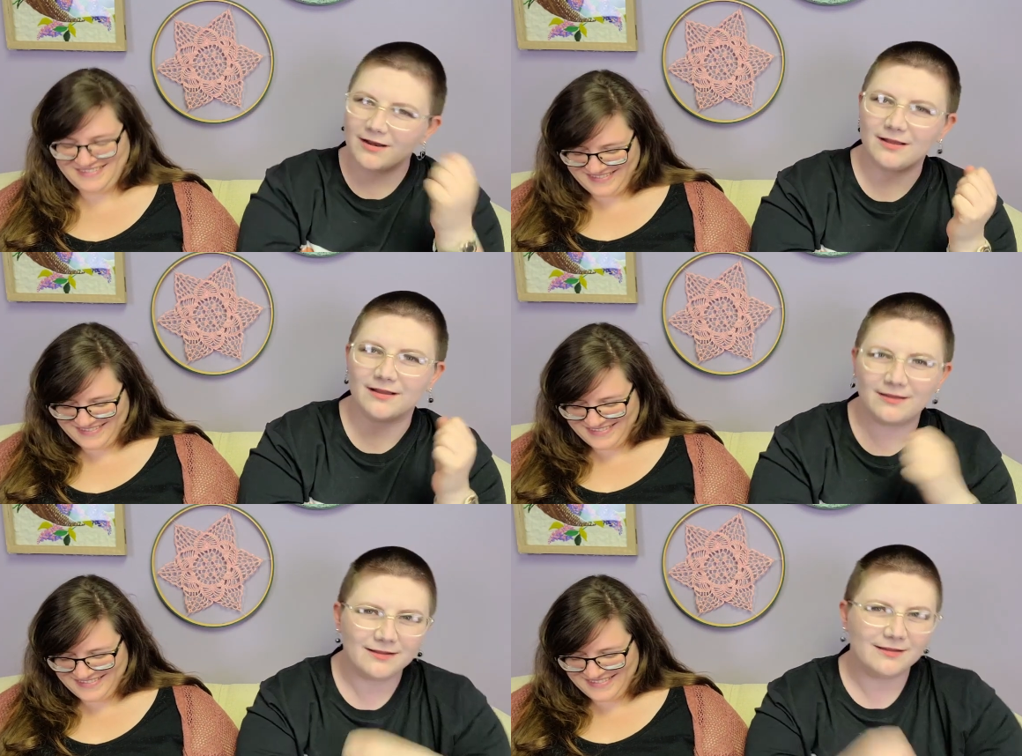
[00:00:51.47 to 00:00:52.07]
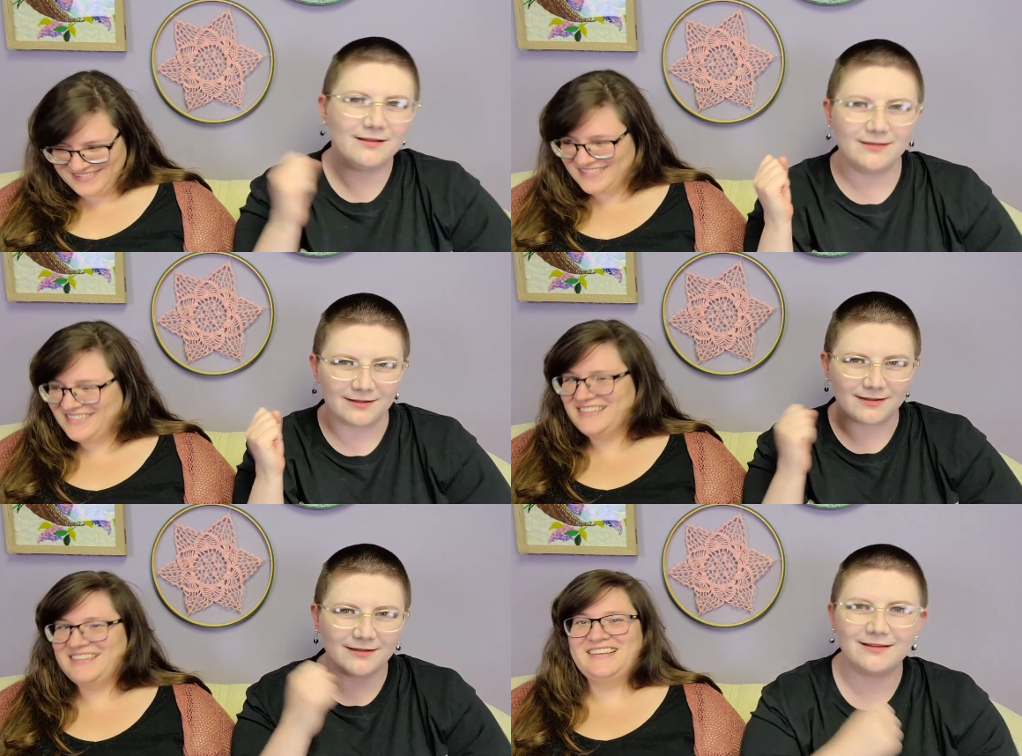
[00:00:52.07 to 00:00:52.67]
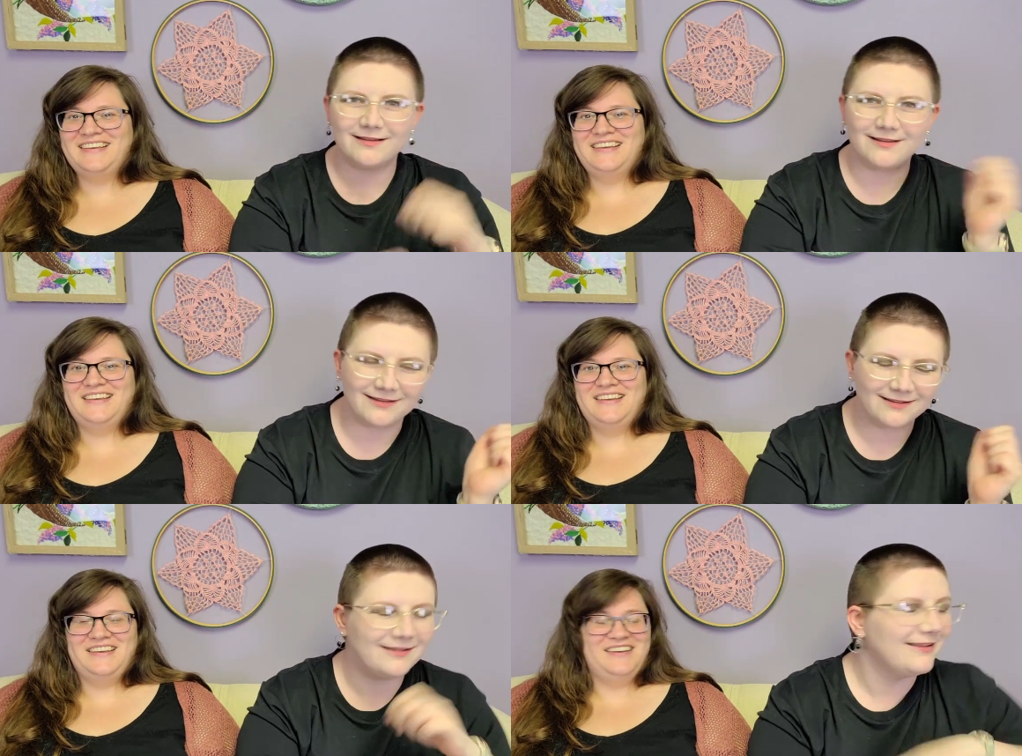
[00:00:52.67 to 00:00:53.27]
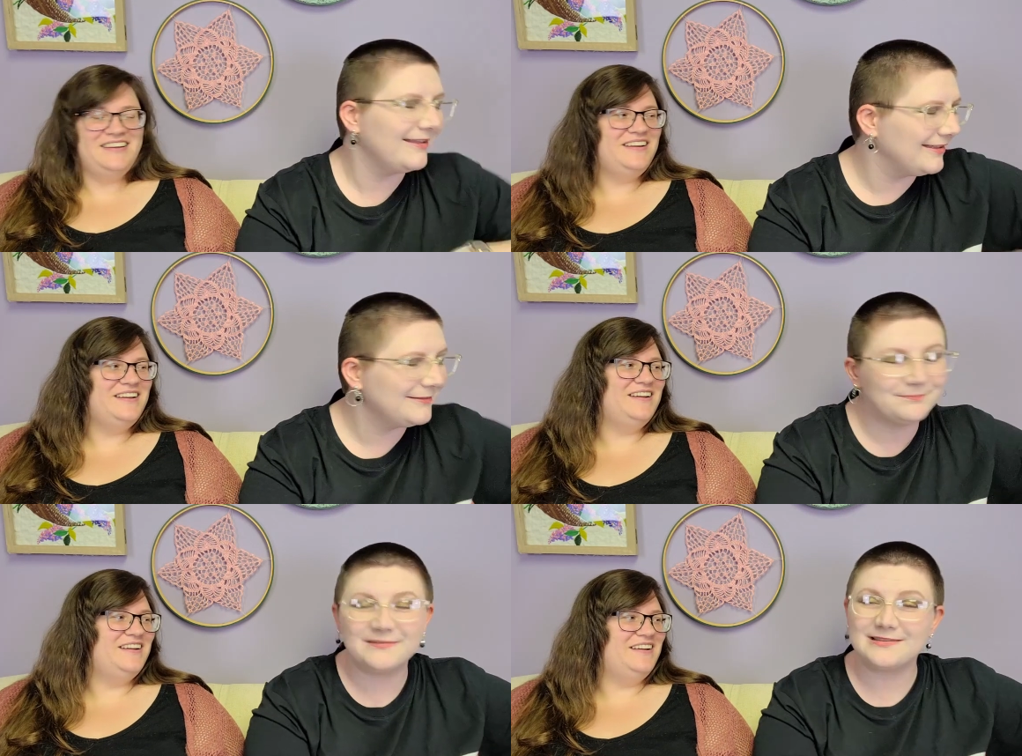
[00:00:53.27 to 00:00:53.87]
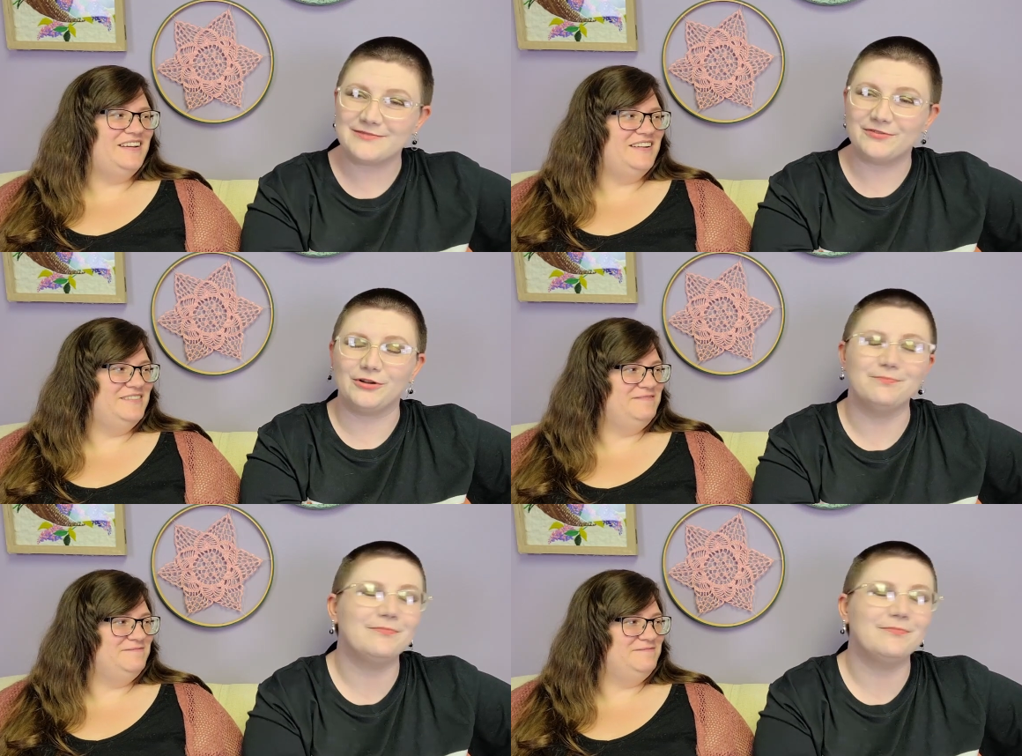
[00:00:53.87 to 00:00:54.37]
Speaker 1: Oh. Oh. Oh. it's difficult.